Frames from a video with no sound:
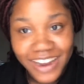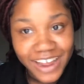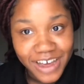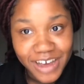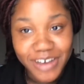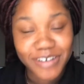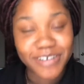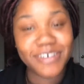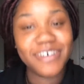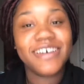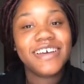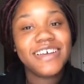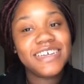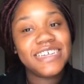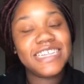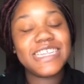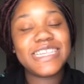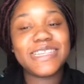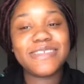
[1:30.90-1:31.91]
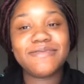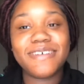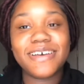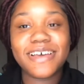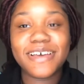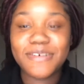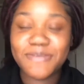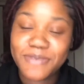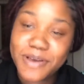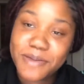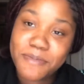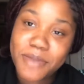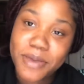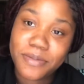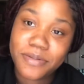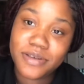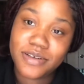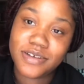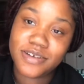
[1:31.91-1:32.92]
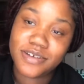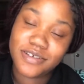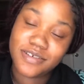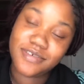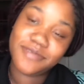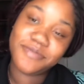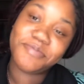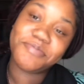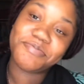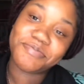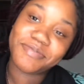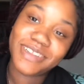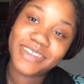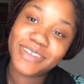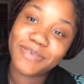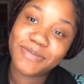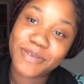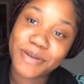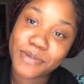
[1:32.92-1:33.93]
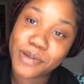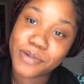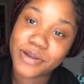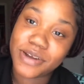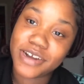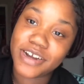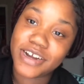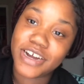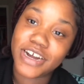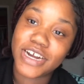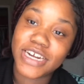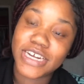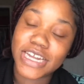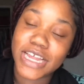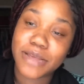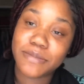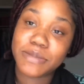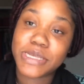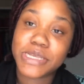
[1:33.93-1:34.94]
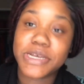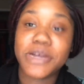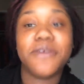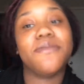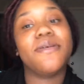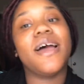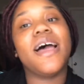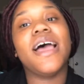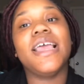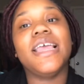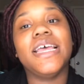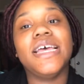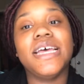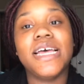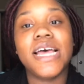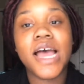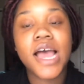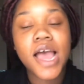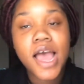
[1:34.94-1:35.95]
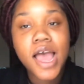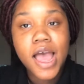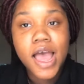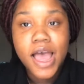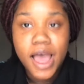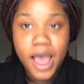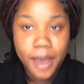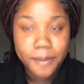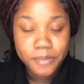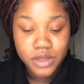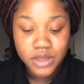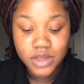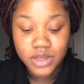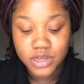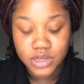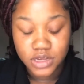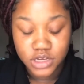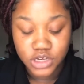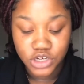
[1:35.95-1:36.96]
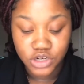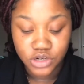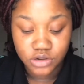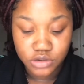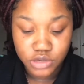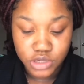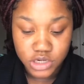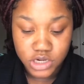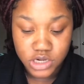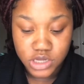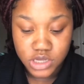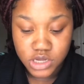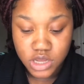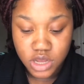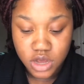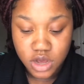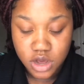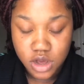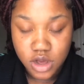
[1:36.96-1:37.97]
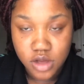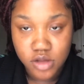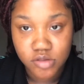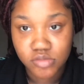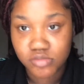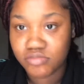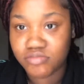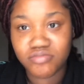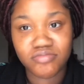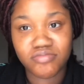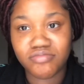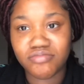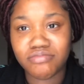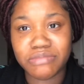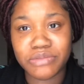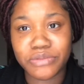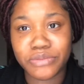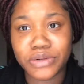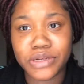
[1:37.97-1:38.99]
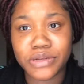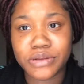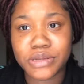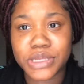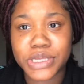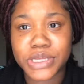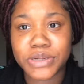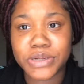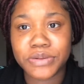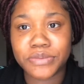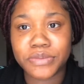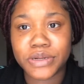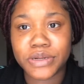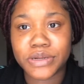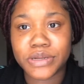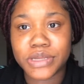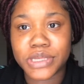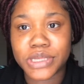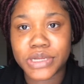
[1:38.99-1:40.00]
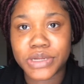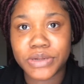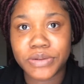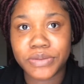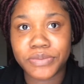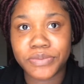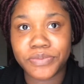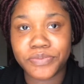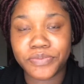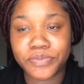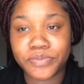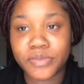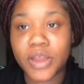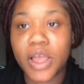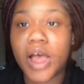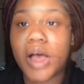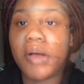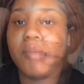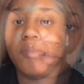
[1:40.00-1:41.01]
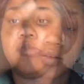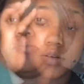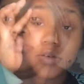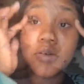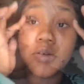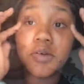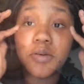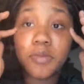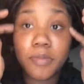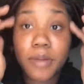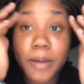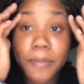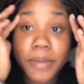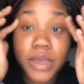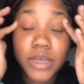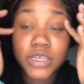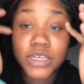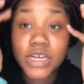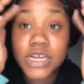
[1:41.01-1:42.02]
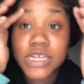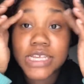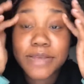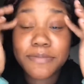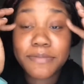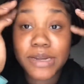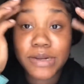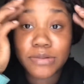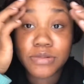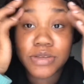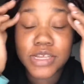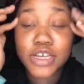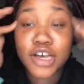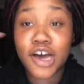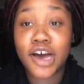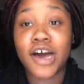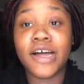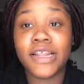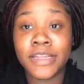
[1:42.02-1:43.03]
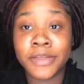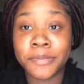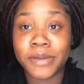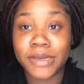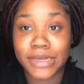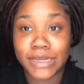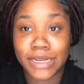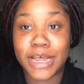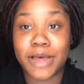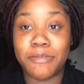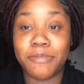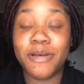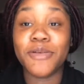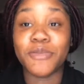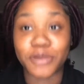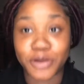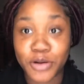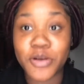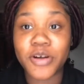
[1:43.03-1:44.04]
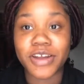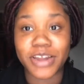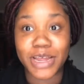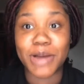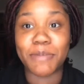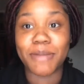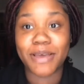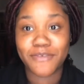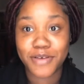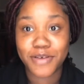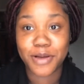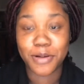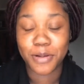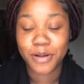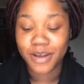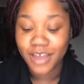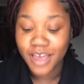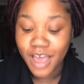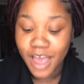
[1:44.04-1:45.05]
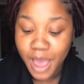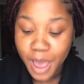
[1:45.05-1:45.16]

no. Just one one baby girl. One baby girl. Her name's Karaya. I'ma uh, introduce her to y'all real soon, real soon. Oh, oh, my bad, y'all. Somebody was calling me and I'm recording on my phone.